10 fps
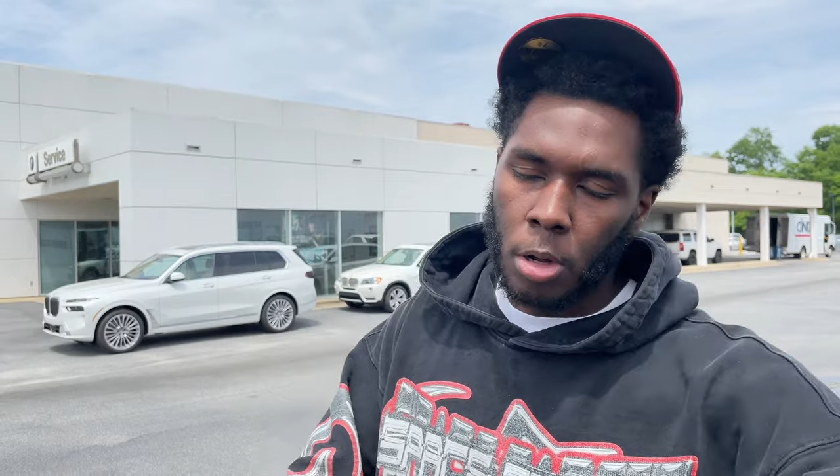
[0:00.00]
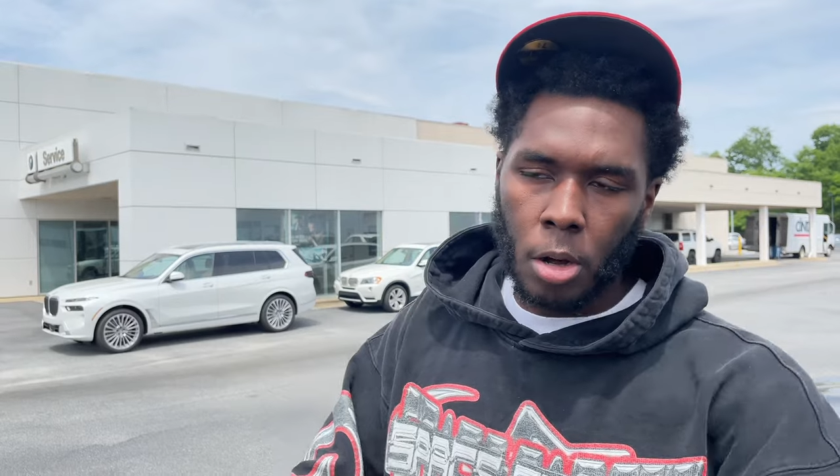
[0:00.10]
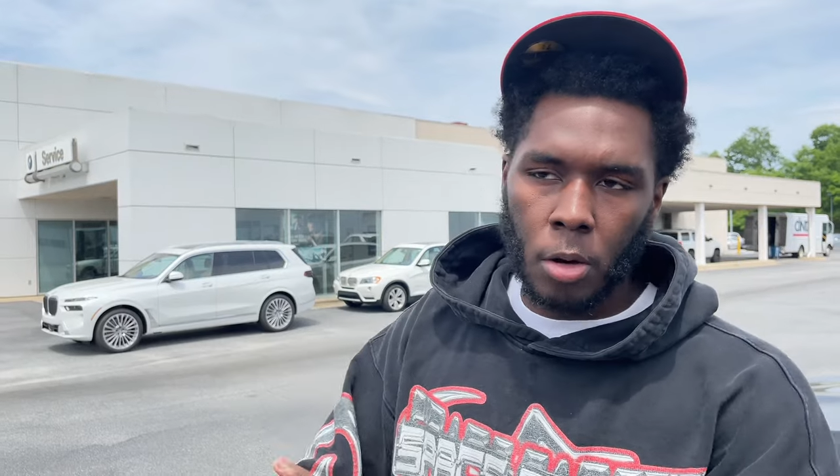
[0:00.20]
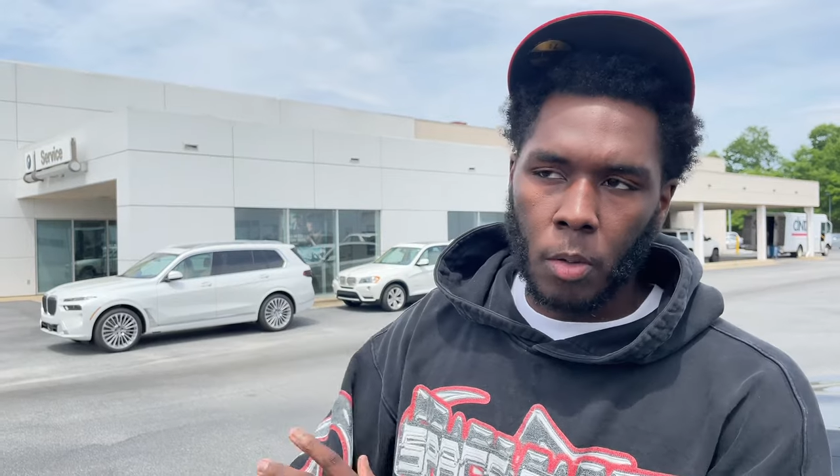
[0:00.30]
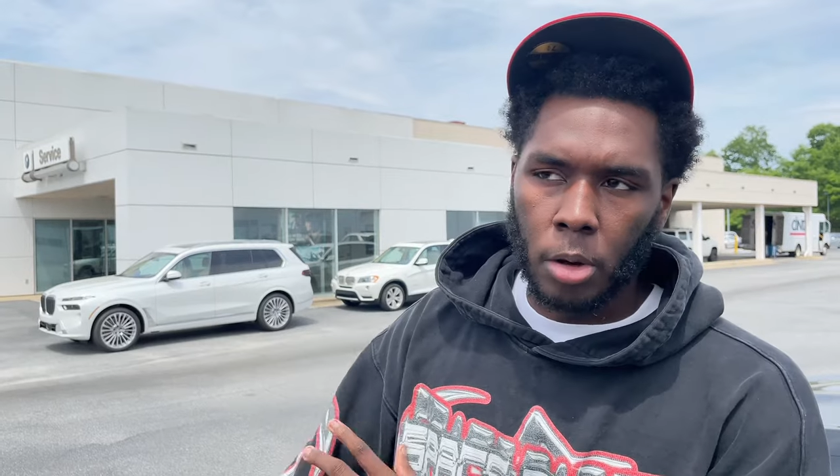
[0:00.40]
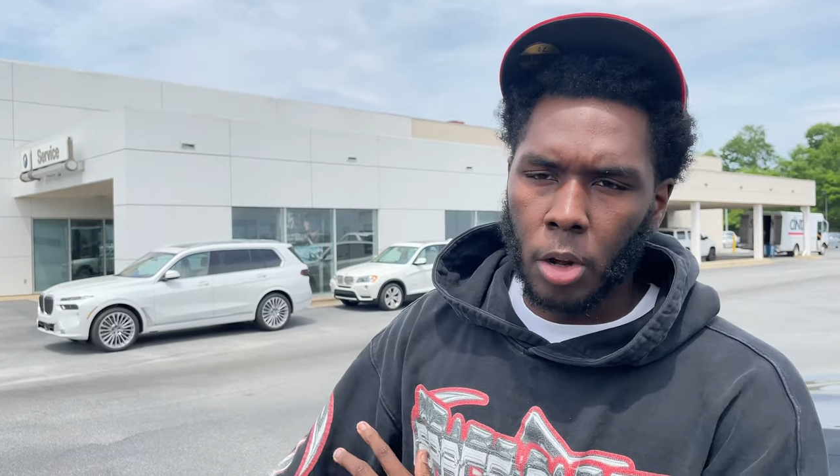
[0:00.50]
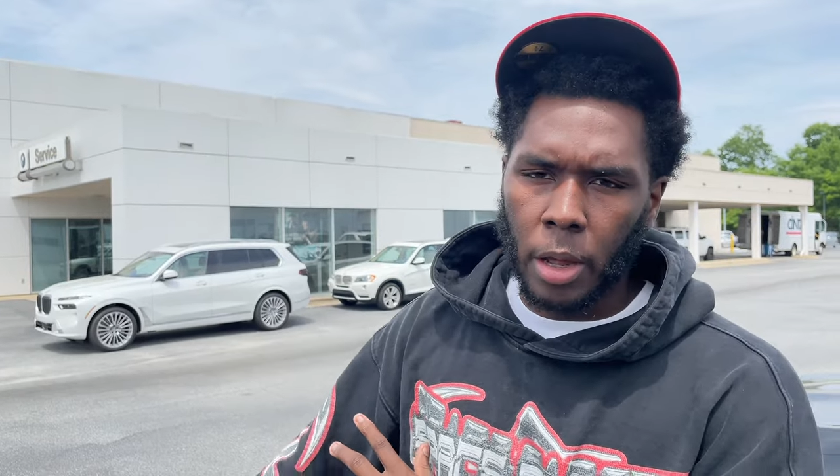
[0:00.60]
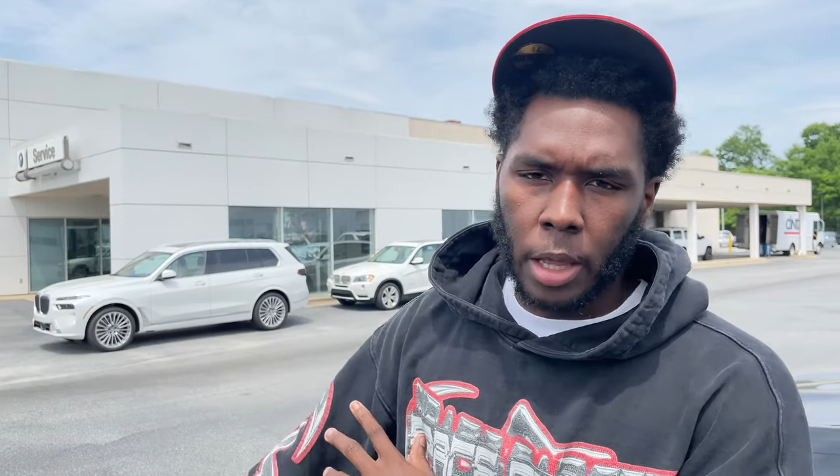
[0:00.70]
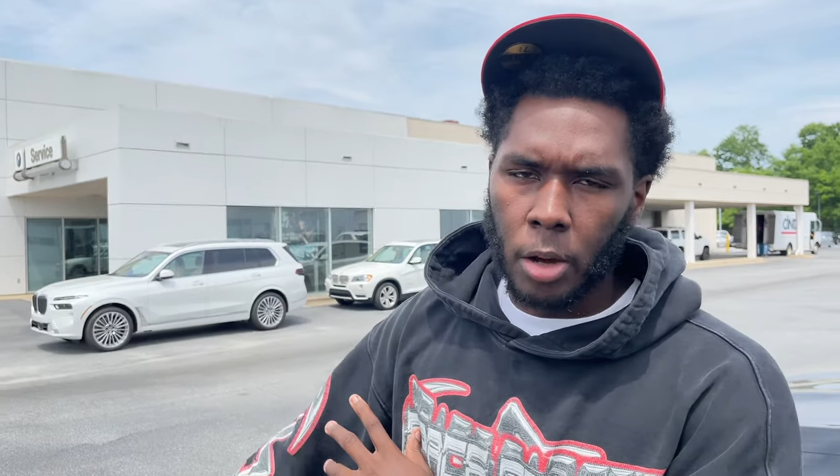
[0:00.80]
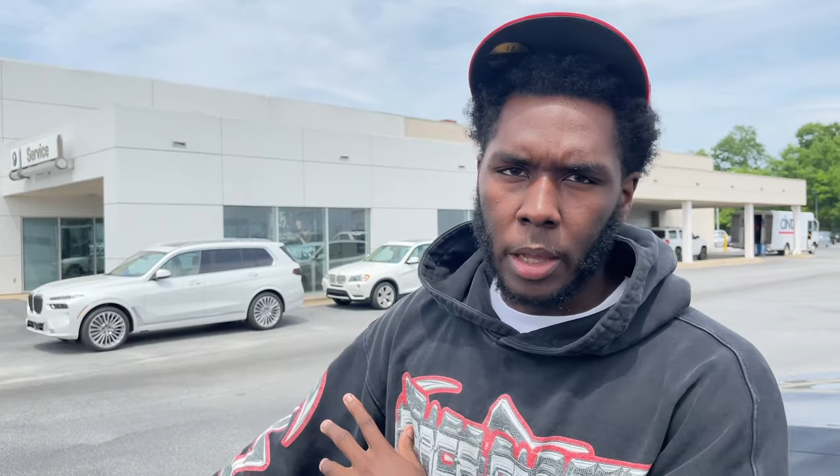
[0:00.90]

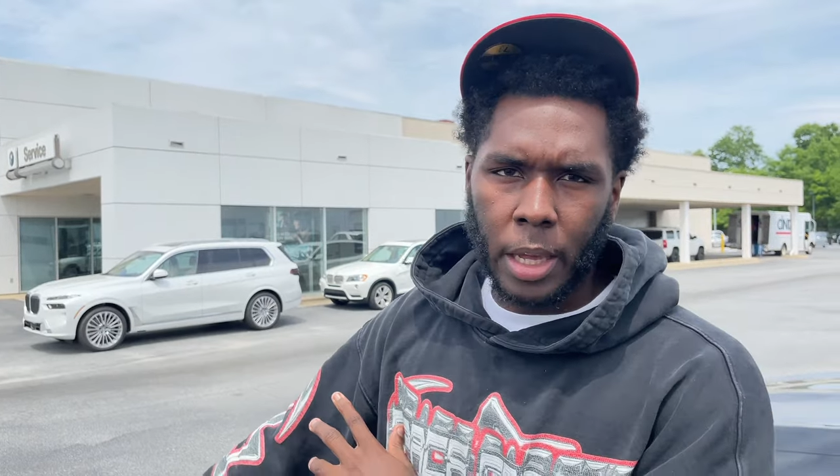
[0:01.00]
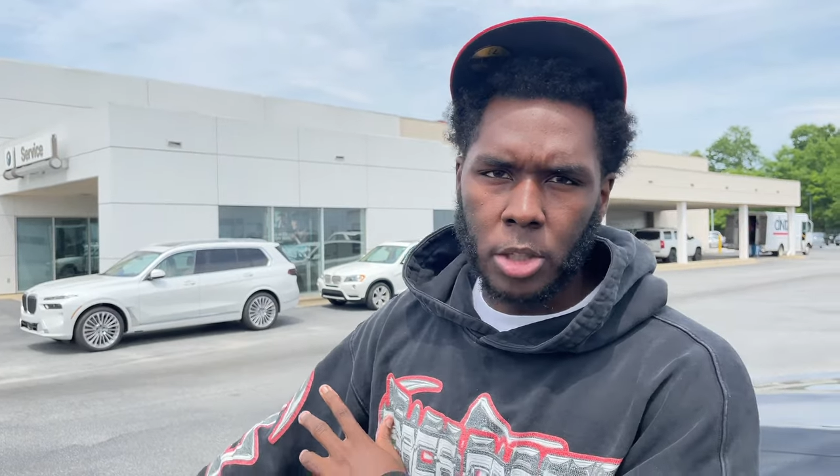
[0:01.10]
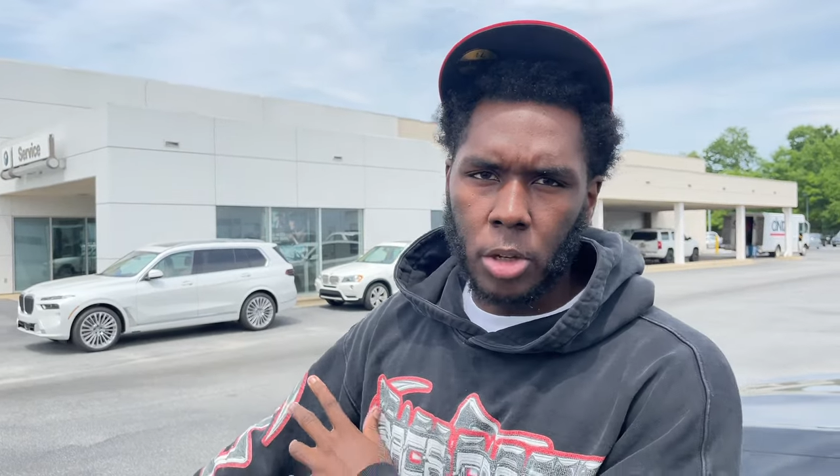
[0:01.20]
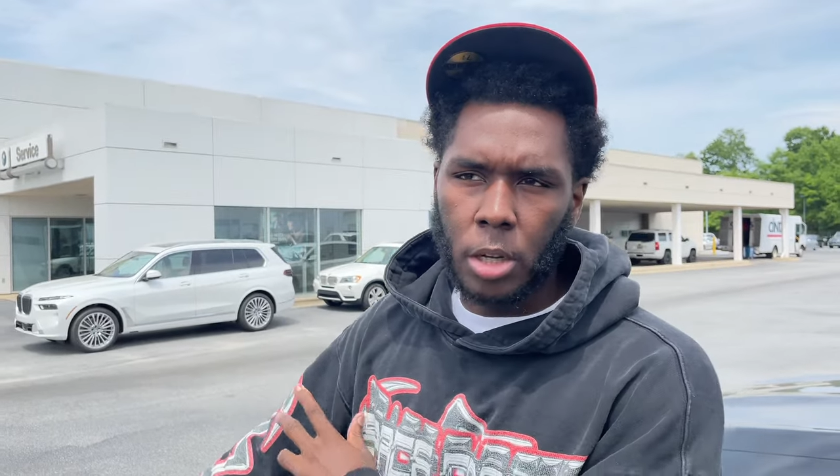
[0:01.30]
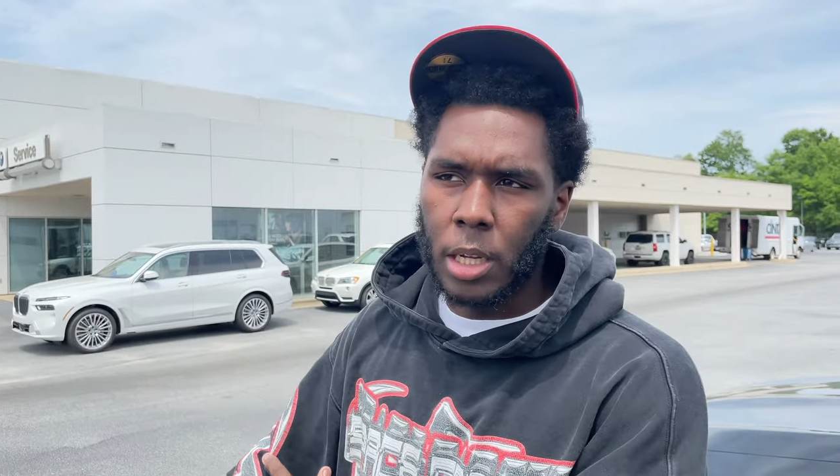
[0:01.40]
Hellcat charge.